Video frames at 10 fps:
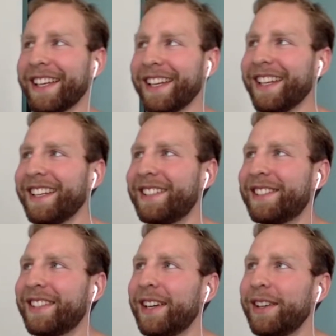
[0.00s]
you should
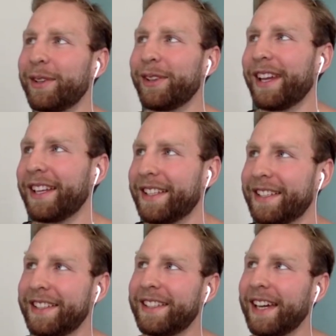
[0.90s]
start doing like
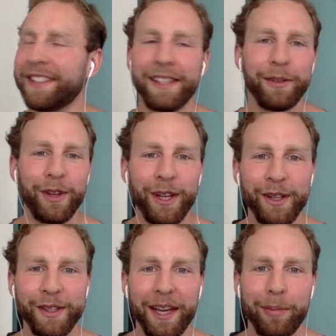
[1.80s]
testing videos and
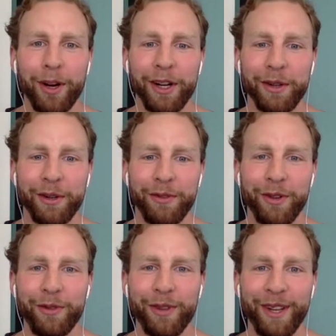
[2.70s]
like product review
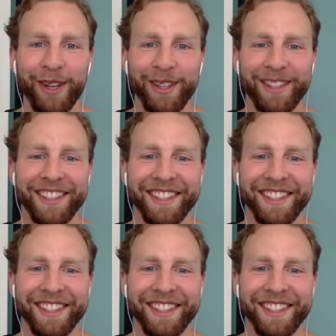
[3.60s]
videos, because like